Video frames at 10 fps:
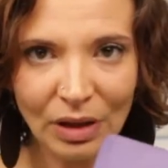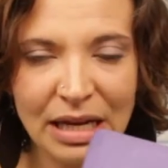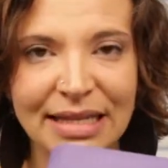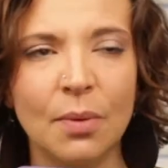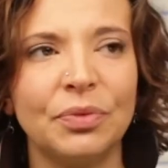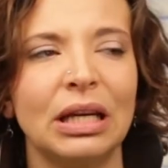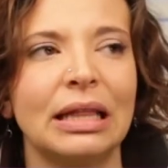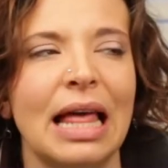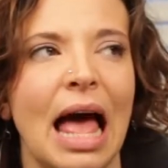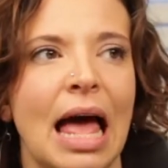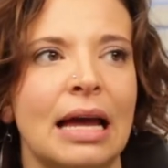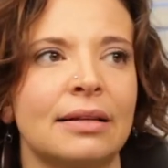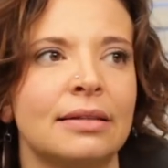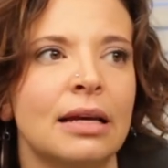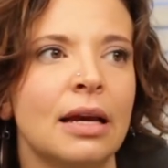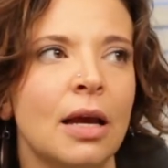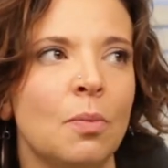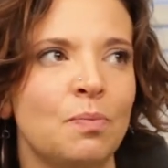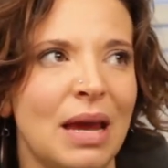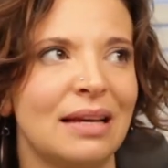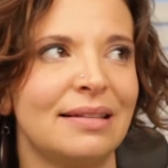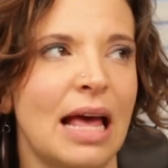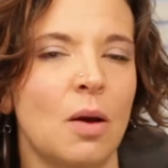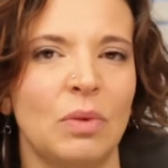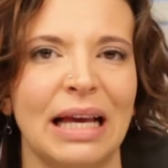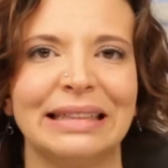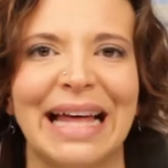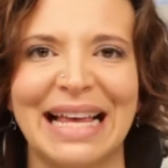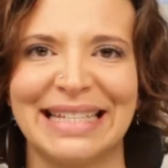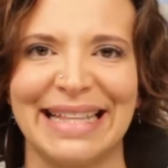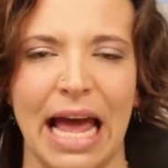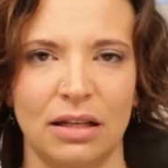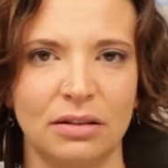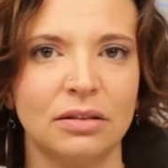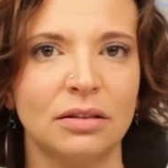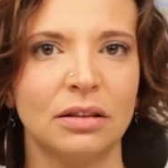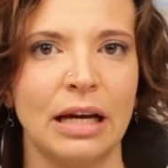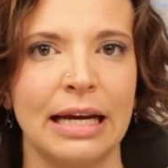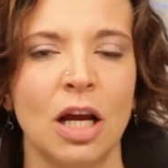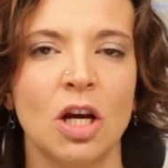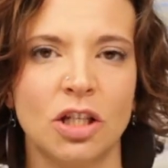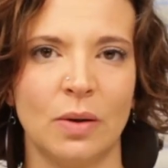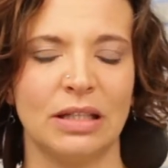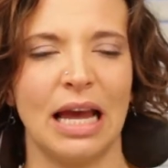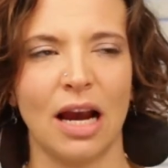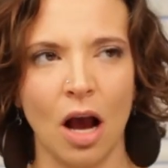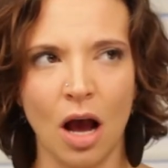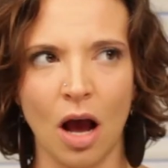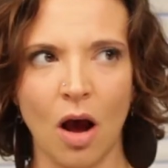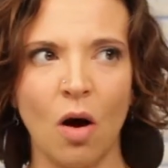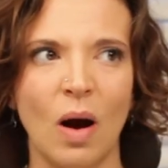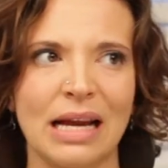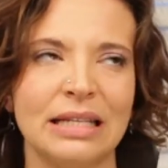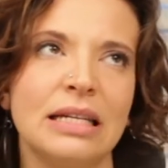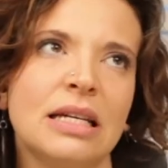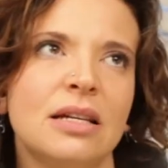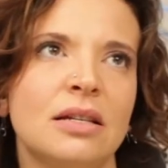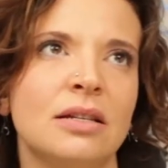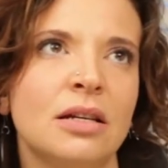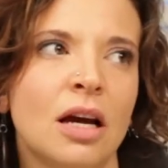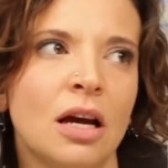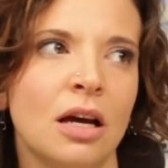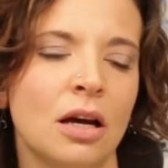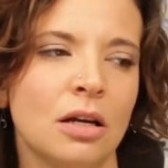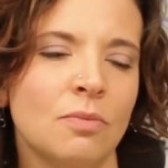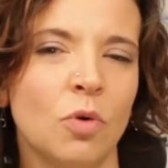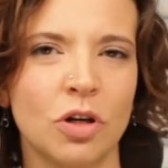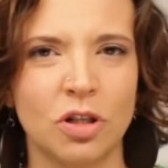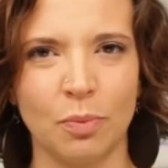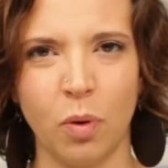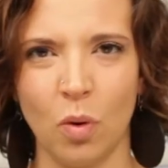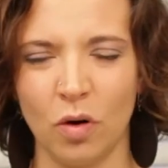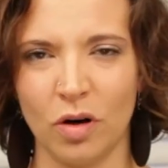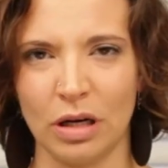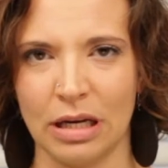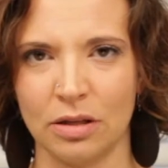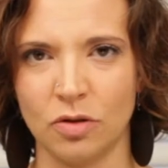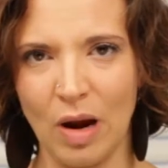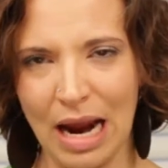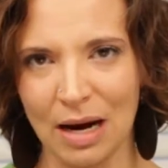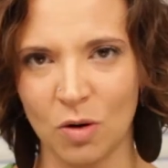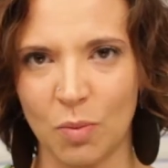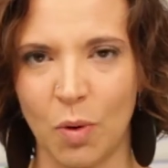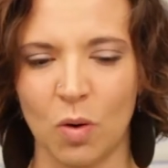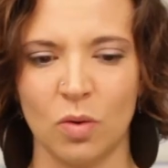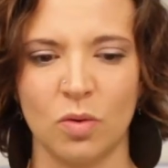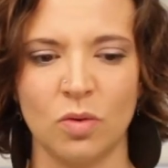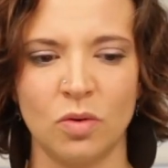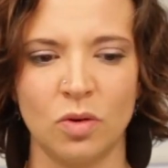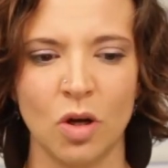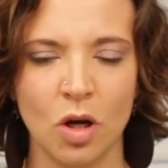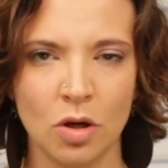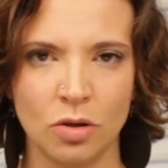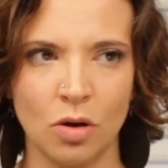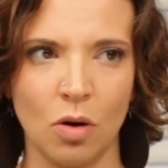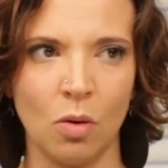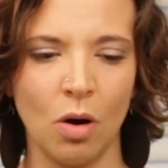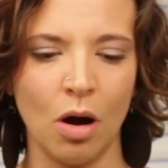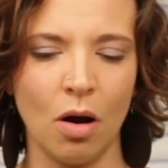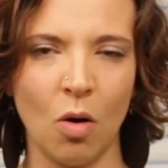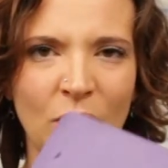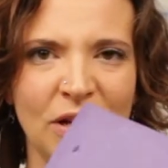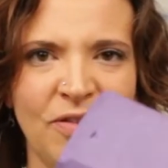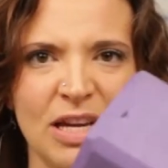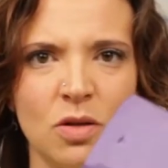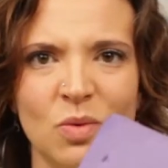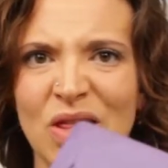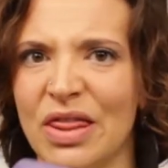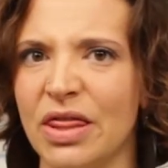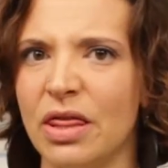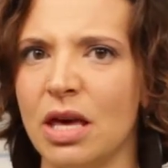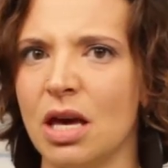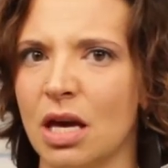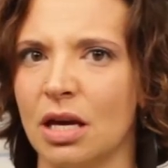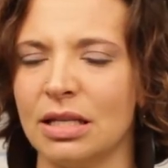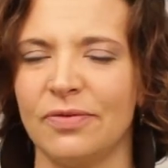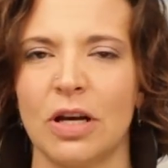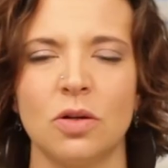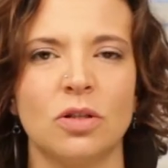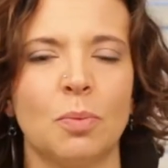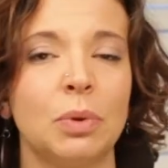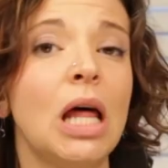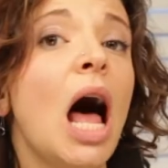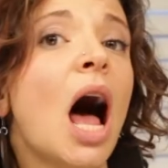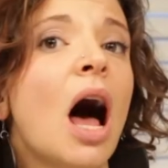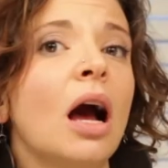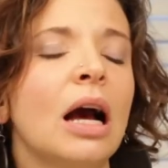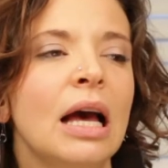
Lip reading: something that makes them like less than, right? So it's like, oh, I need more support in triangle pose. So, but if I use this, if I use a block,